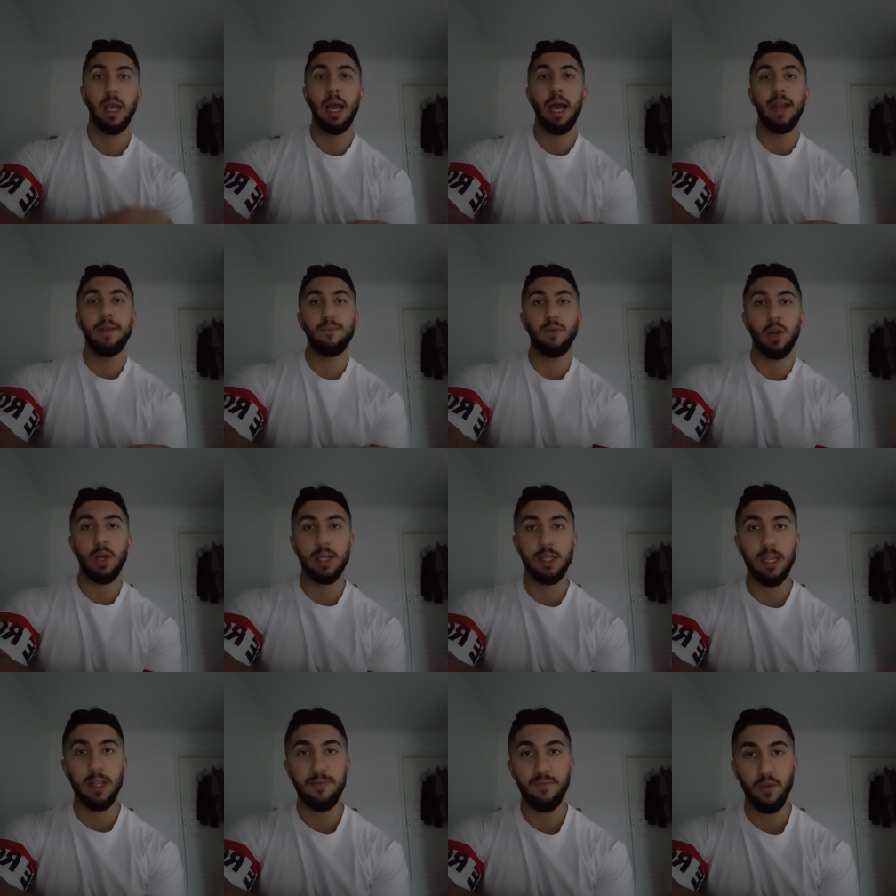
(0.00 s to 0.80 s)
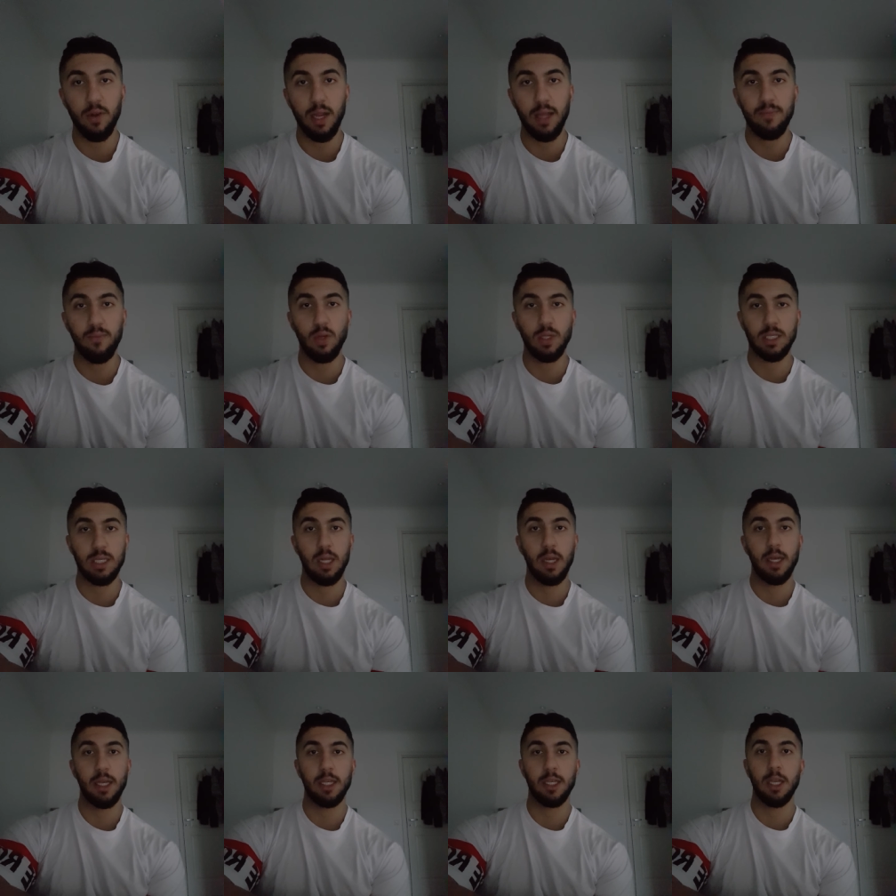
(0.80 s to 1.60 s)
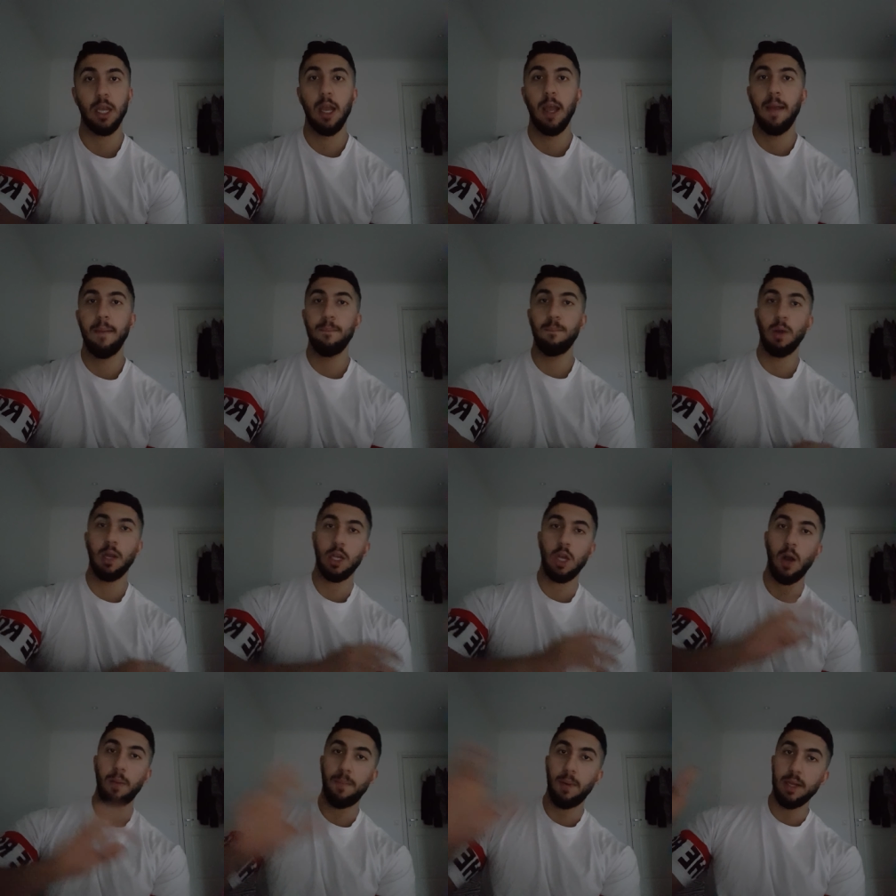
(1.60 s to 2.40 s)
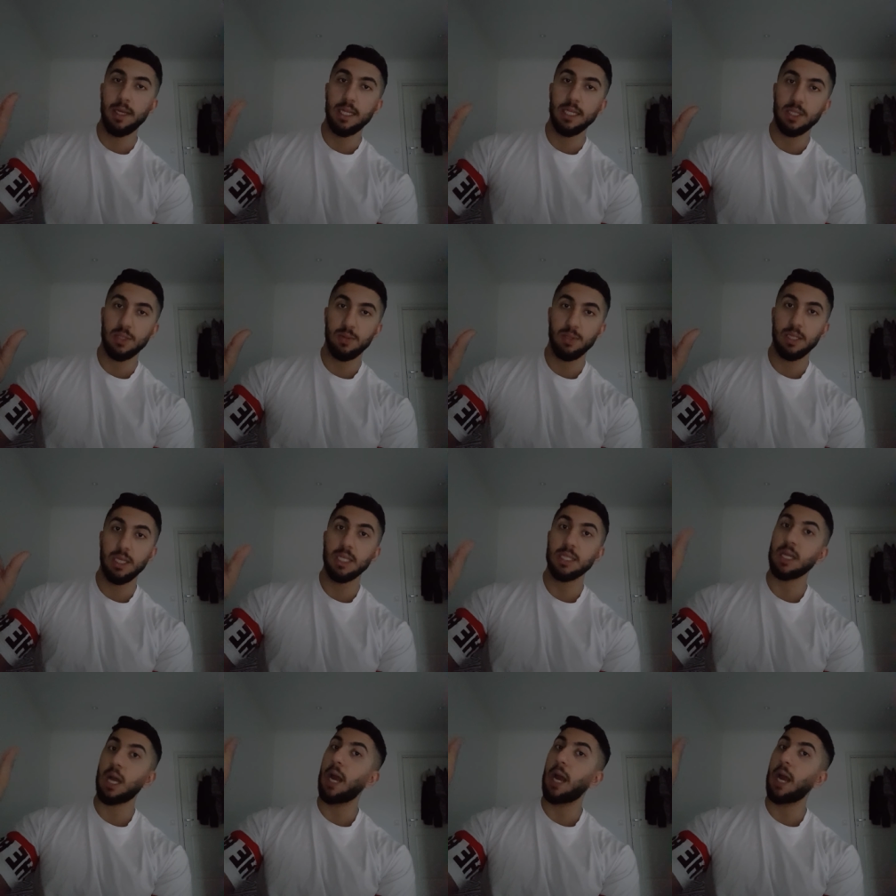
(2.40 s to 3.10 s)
And what I did for that was like, my company name is this.